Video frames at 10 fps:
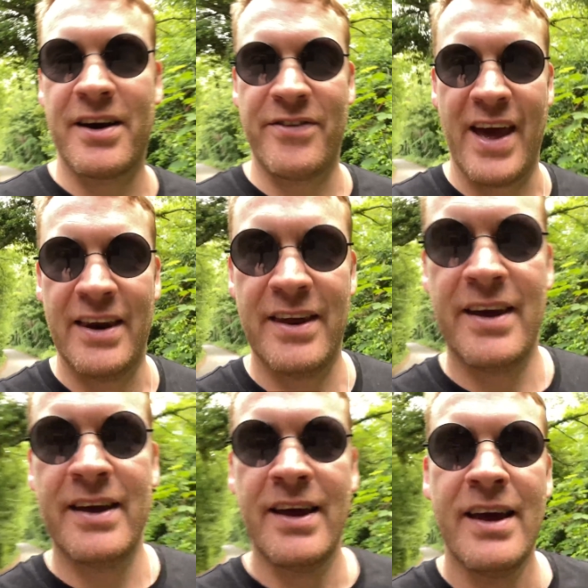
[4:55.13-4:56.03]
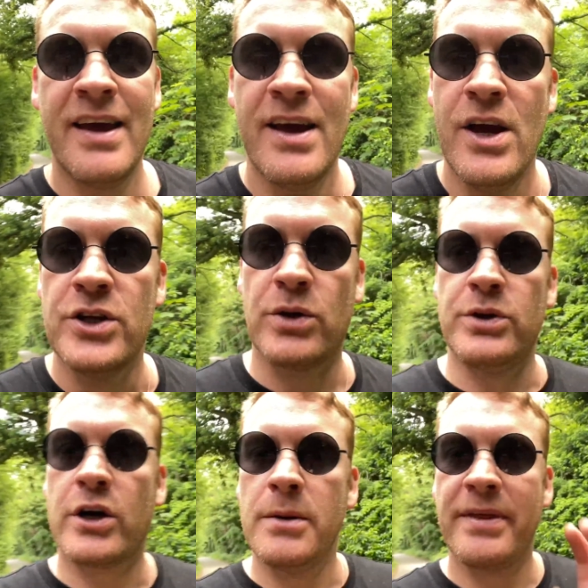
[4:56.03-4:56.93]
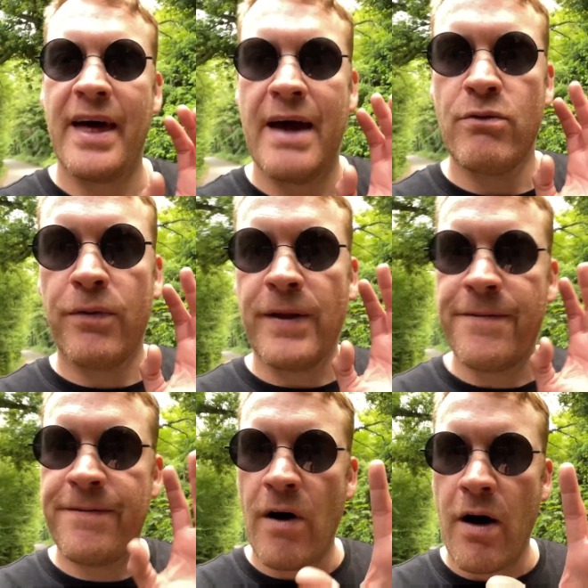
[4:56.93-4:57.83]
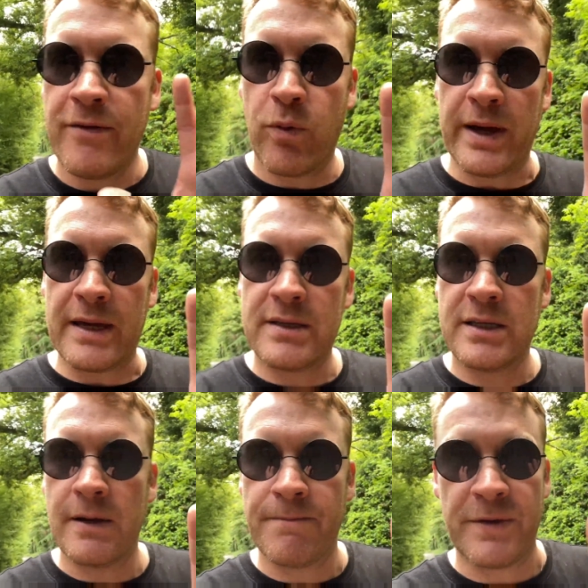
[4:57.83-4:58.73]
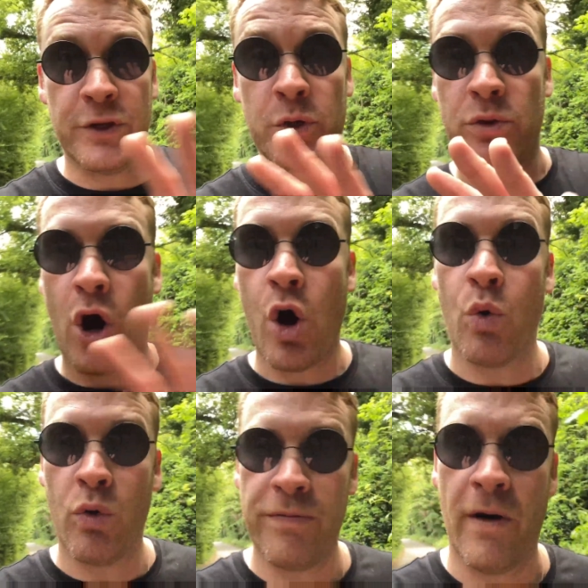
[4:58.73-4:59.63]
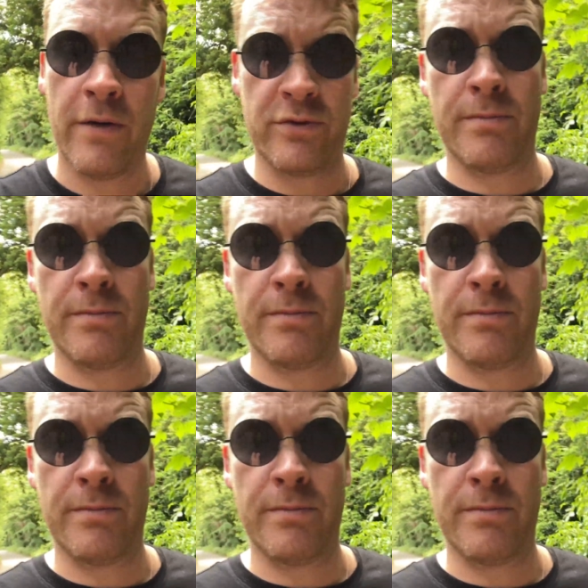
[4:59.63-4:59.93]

in the end. So you're going to be there roughly 5 weeks if you're doing the whole 500